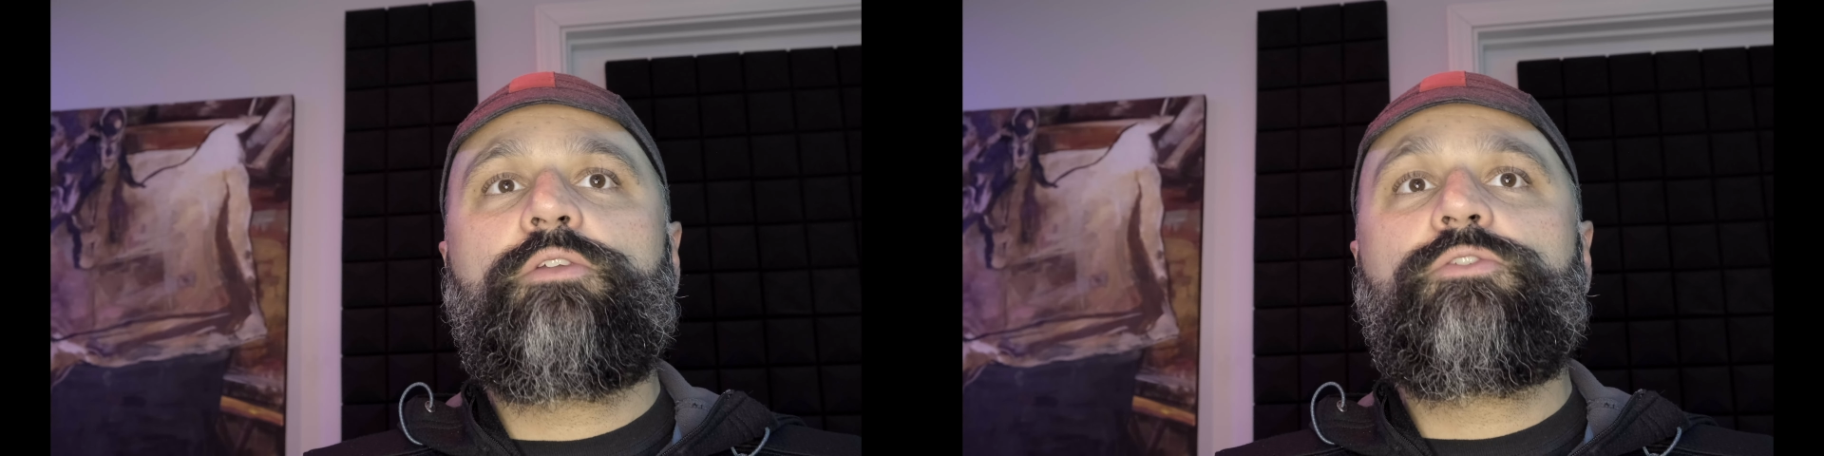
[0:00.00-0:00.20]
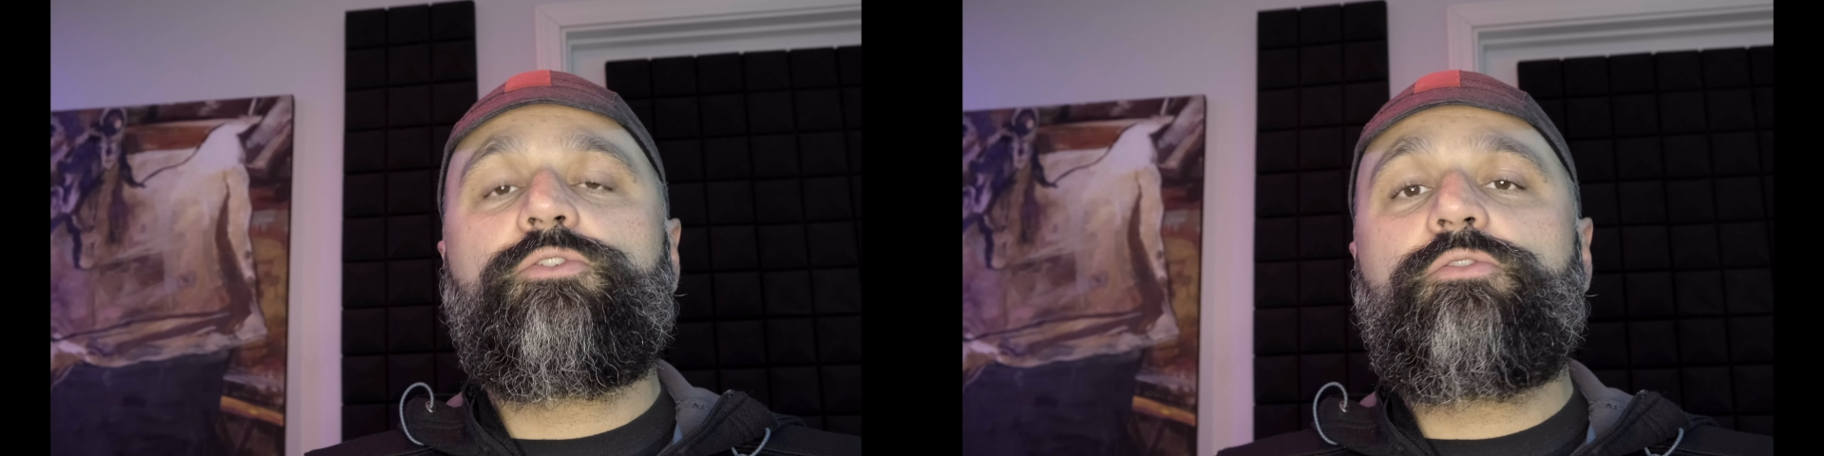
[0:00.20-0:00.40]

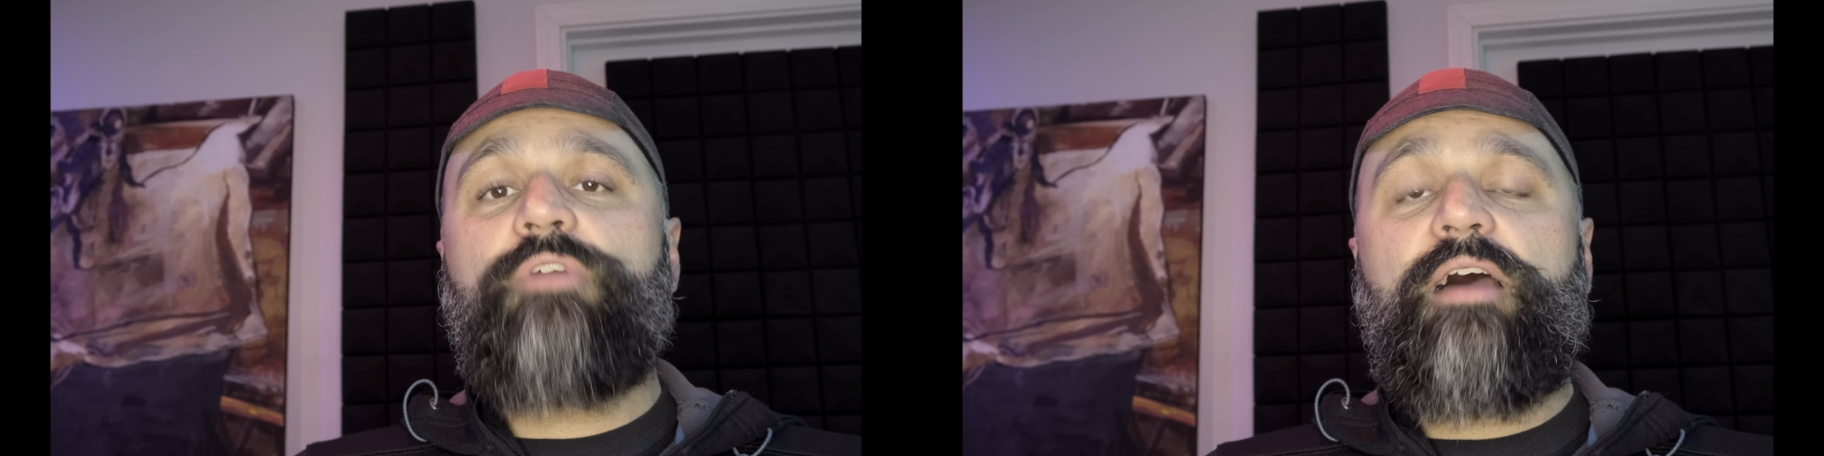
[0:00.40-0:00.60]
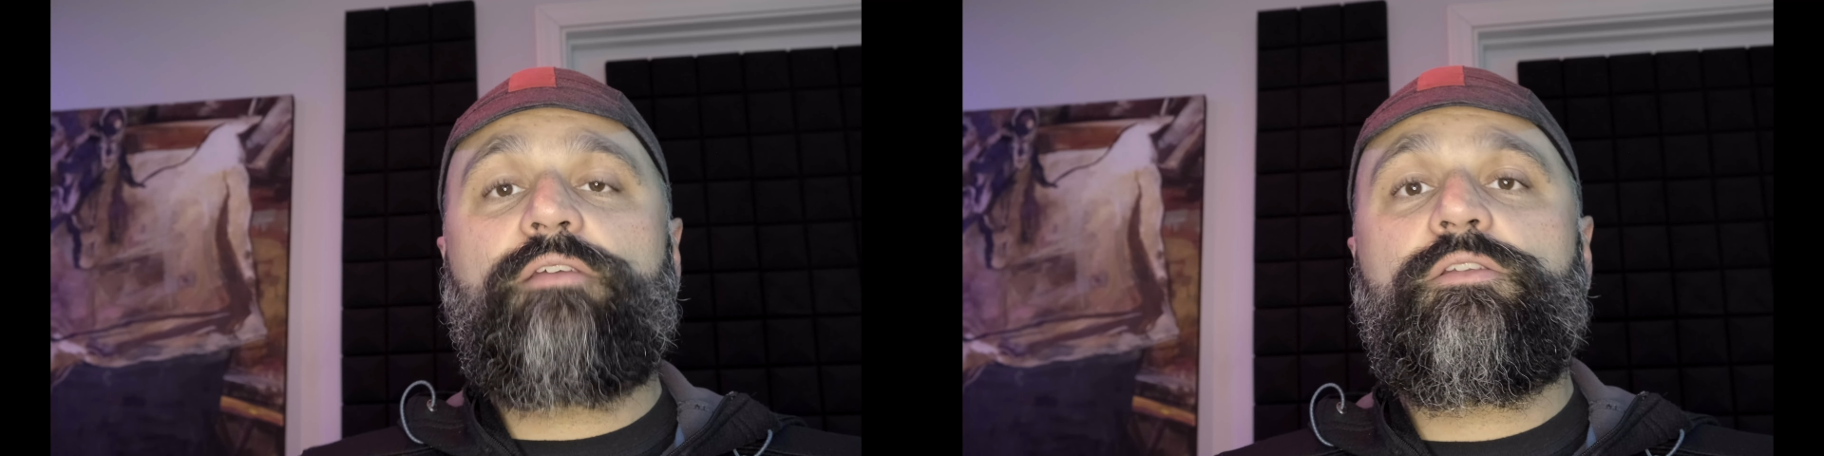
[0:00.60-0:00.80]

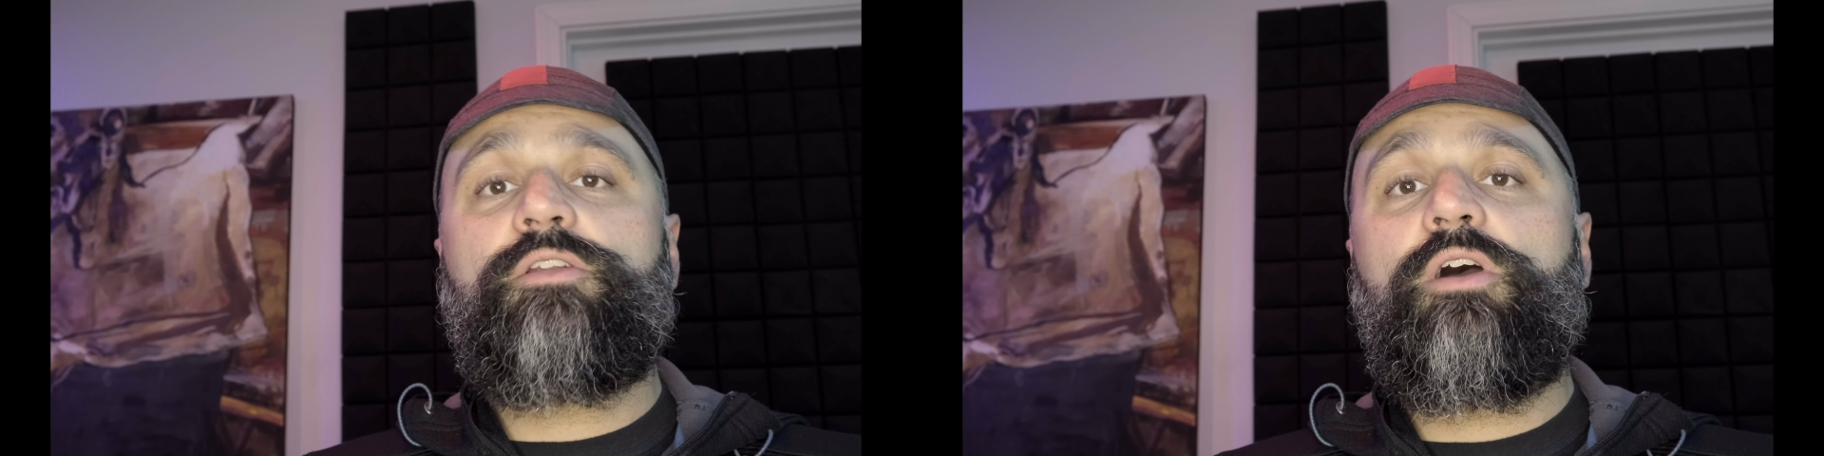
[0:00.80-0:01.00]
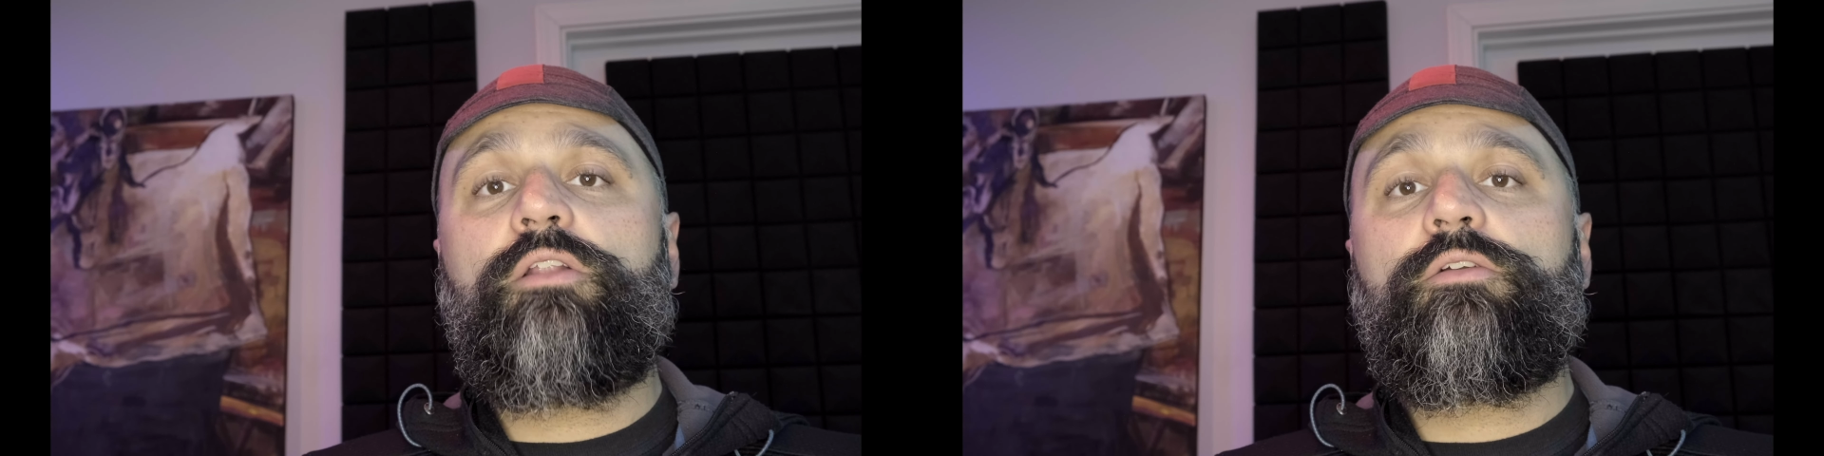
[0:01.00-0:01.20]

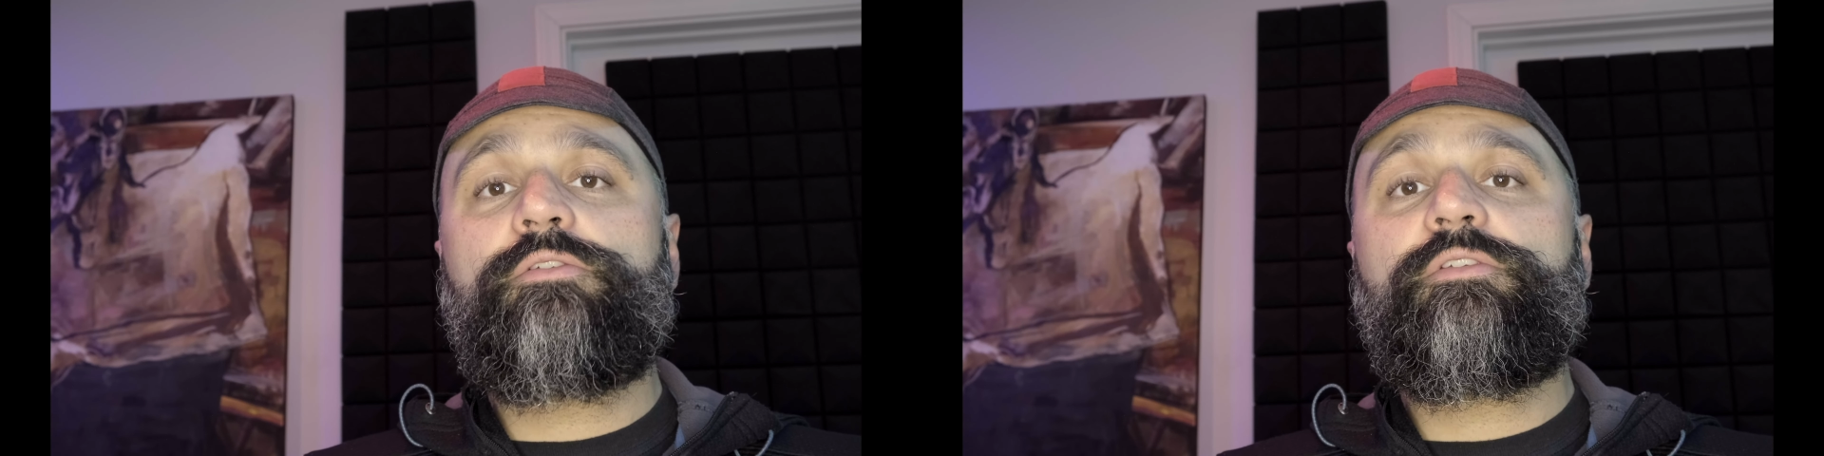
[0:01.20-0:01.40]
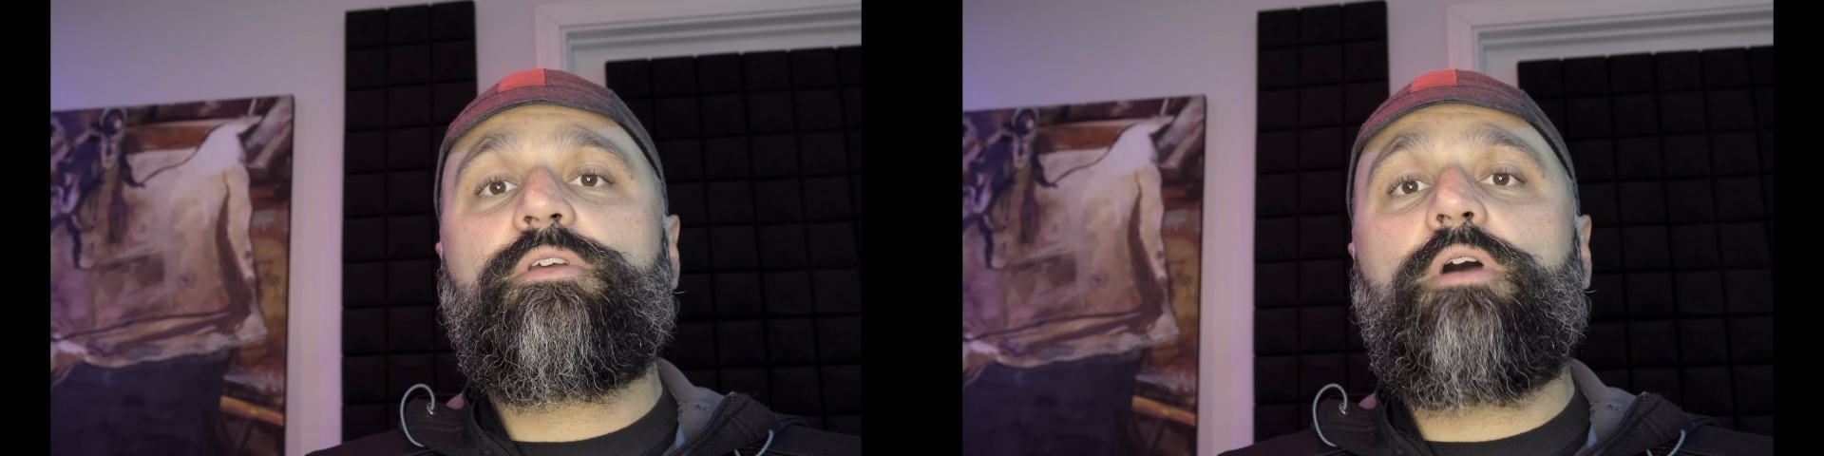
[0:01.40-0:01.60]
$2,000